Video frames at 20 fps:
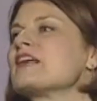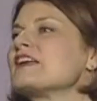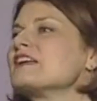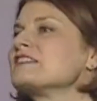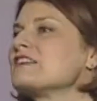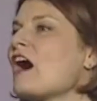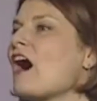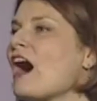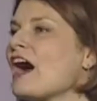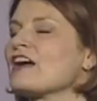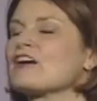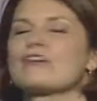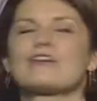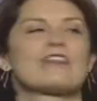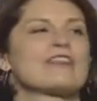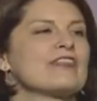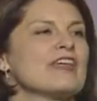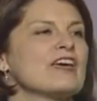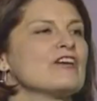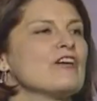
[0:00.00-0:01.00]
that is higher
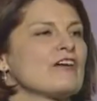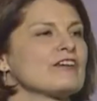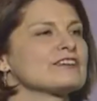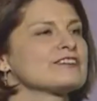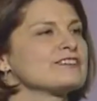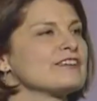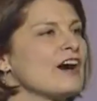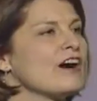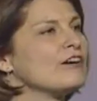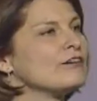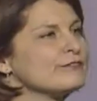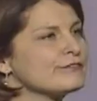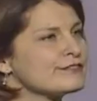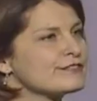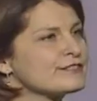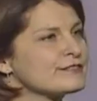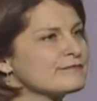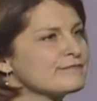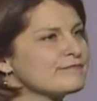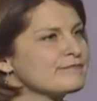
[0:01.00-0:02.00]
than
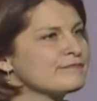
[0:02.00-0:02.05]
ourselves.